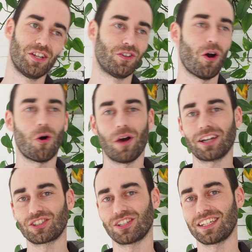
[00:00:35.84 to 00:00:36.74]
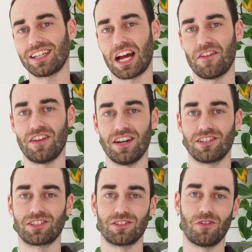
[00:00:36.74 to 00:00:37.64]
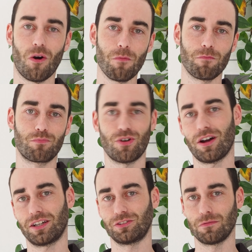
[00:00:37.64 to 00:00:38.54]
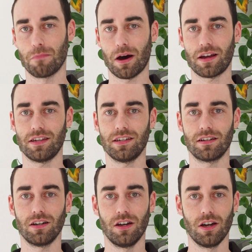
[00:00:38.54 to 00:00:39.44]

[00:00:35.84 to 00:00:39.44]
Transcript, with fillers: No, actually, there is no product to buy here,